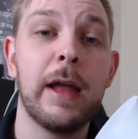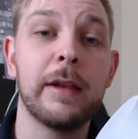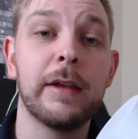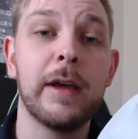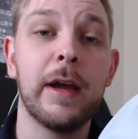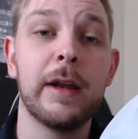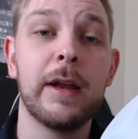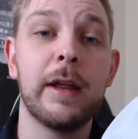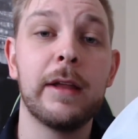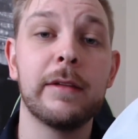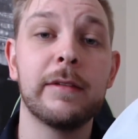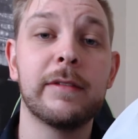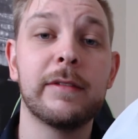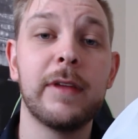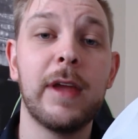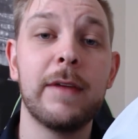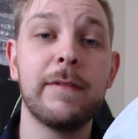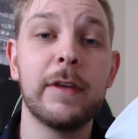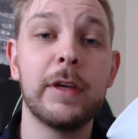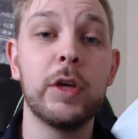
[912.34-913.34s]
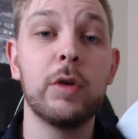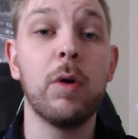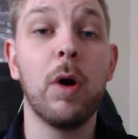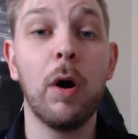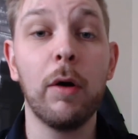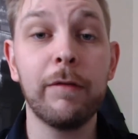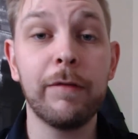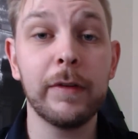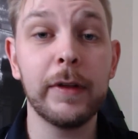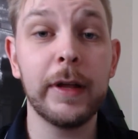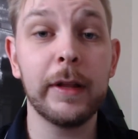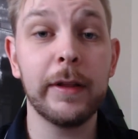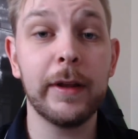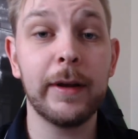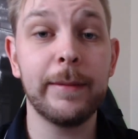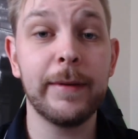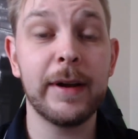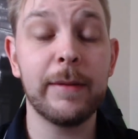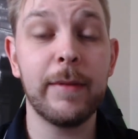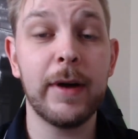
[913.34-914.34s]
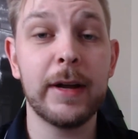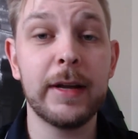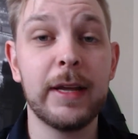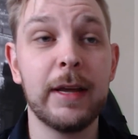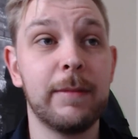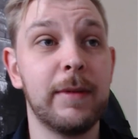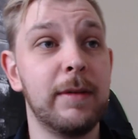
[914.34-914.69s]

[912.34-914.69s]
kind of saving you hopefully a little bit of money.